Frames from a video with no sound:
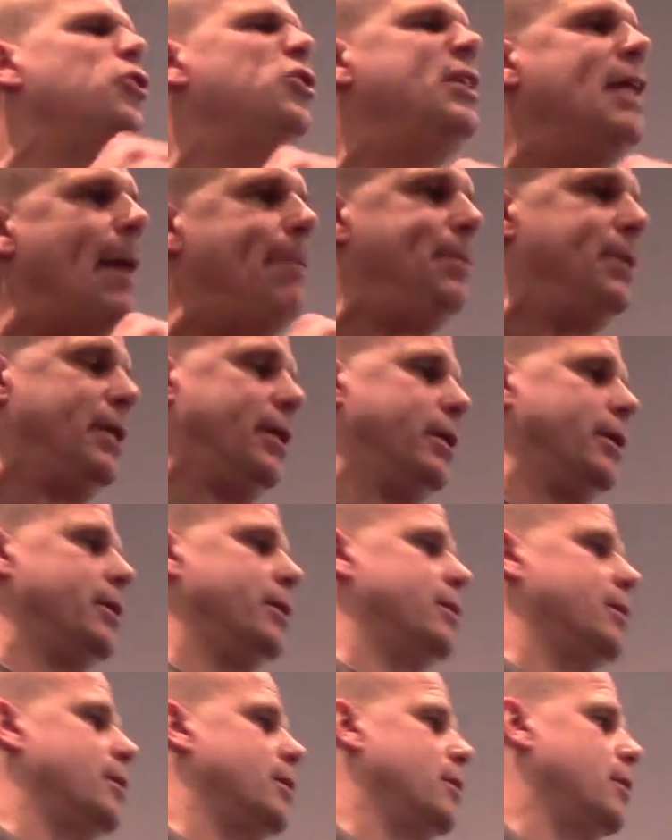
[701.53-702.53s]
Deppy,
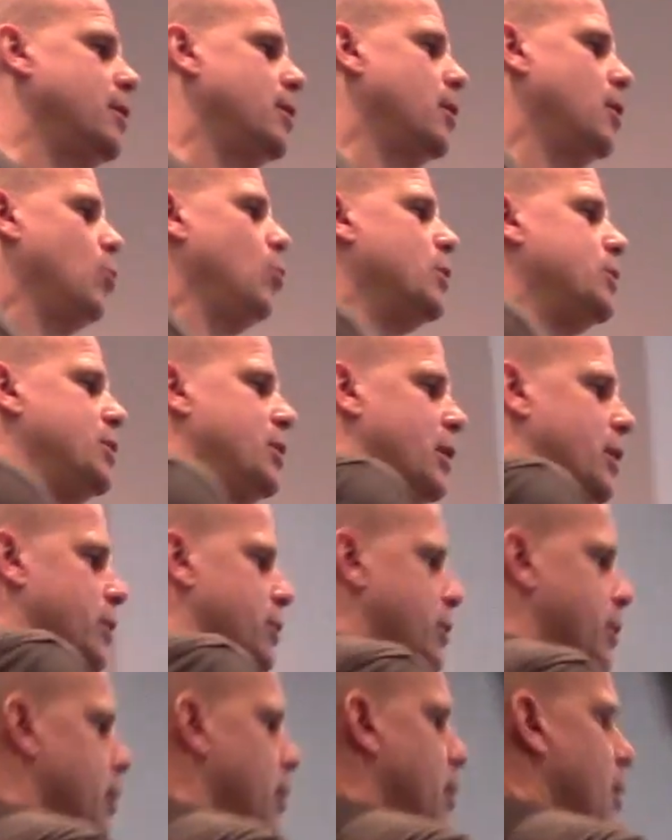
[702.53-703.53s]
which
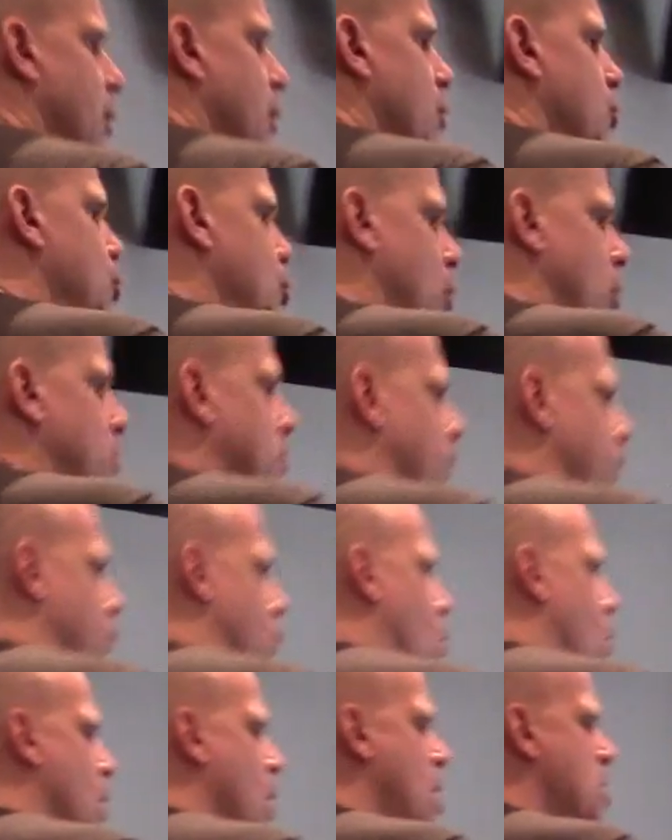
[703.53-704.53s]
is German
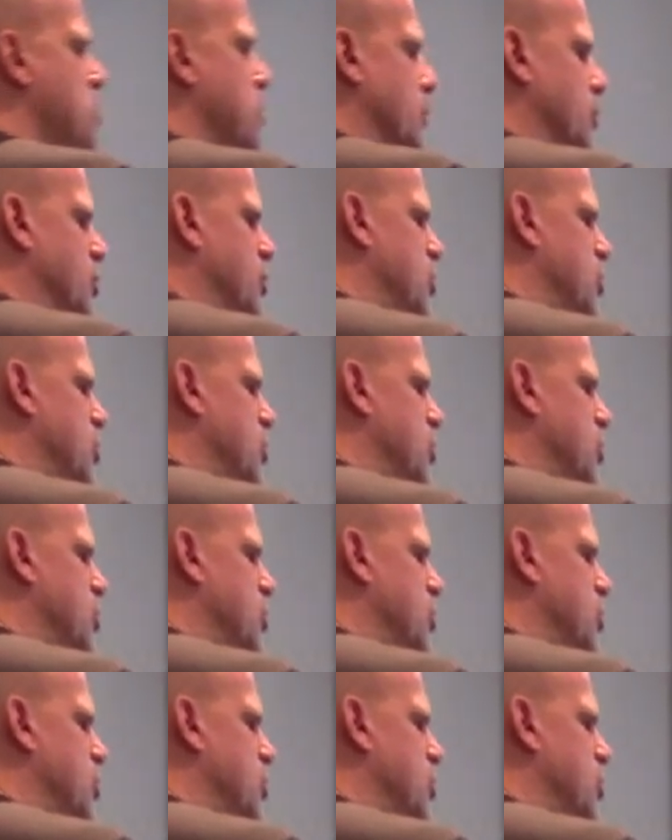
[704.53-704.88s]
for the